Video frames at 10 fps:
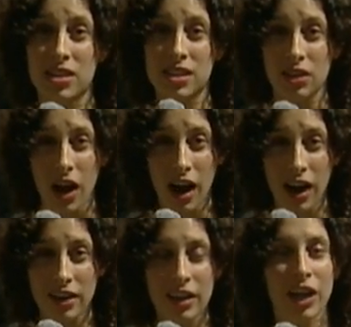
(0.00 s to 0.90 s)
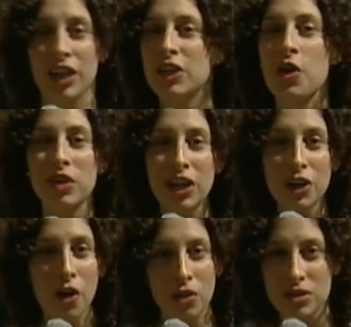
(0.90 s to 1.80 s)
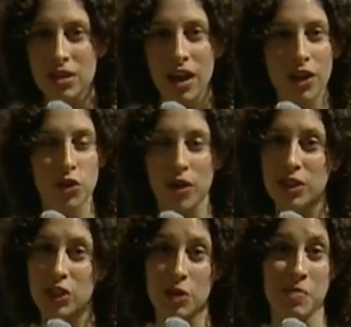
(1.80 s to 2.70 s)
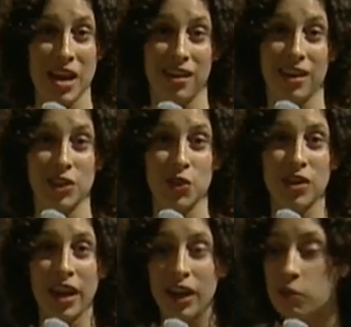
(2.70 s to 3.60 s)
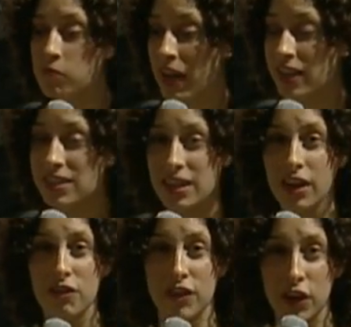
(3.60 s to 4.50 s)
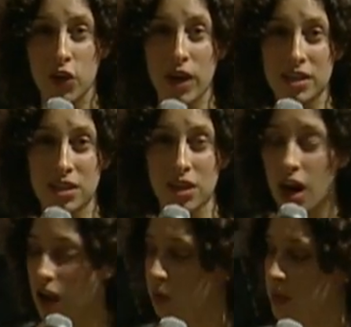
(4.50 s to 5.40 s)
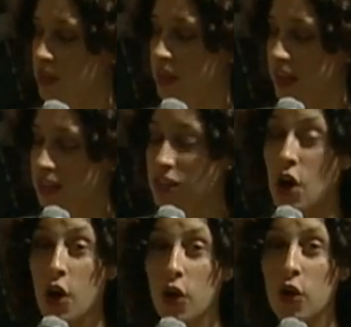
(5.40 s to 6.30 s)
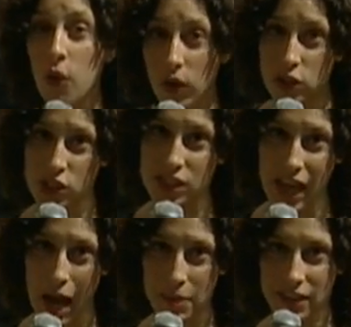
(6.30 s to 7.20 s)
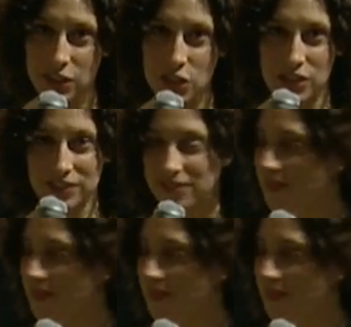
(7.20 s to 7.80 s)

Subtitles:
slaw. You don't need a coleslaw drenched in mayonnaise. You can get an amazing vinaigrette slaw with this gorgeous cabbage.